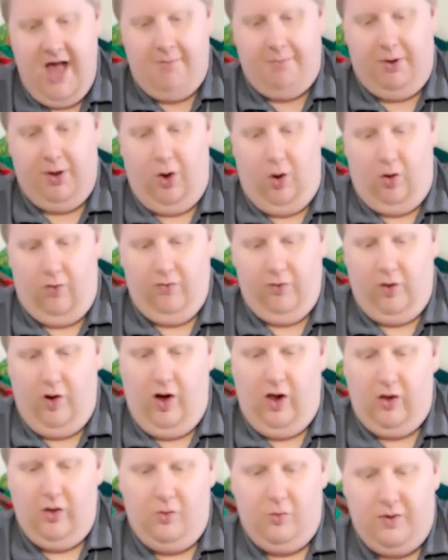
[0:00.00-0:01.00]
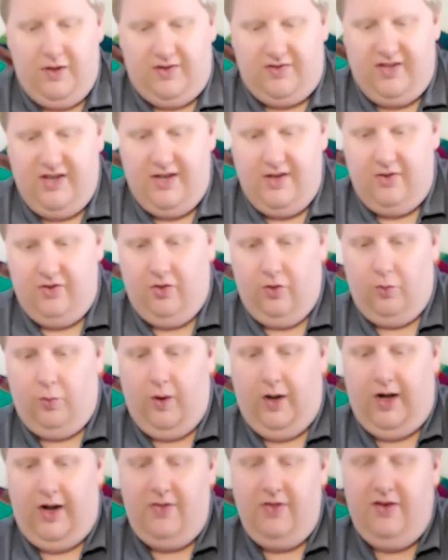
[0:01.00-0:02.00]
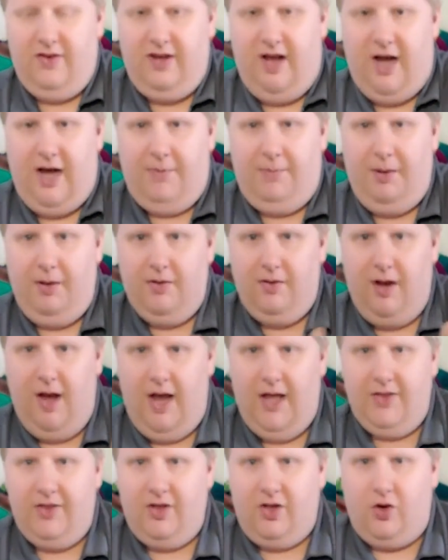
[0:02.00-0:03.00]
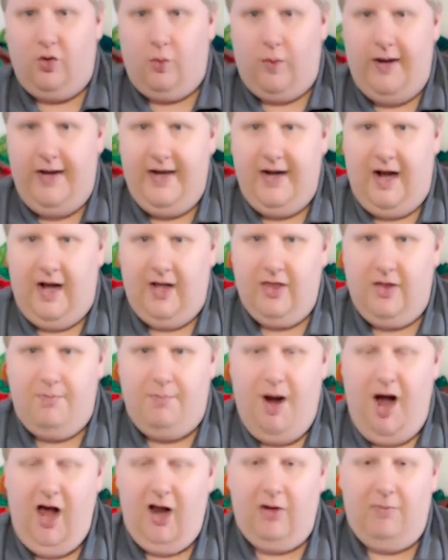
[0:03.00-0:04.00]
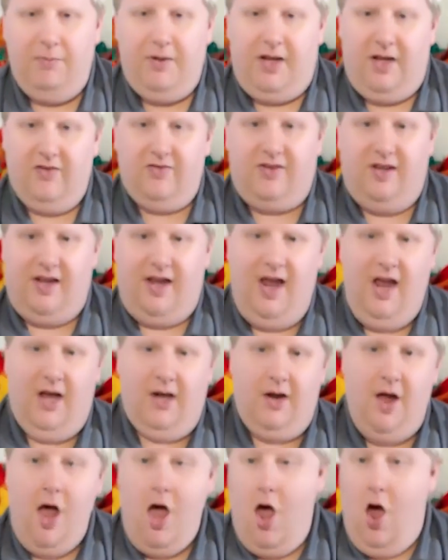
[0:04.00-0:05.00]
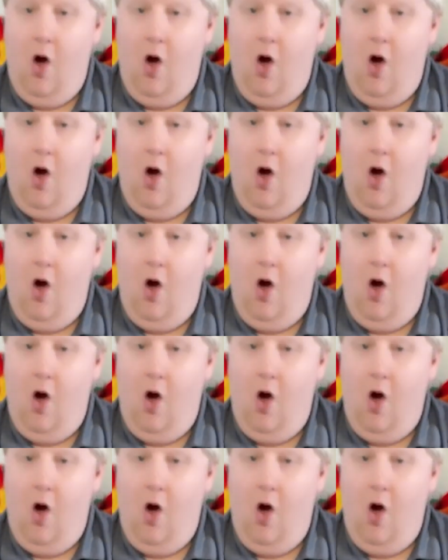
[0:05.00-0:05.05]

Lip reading: But overall, we see the red on the top and the green on the bottom because, again,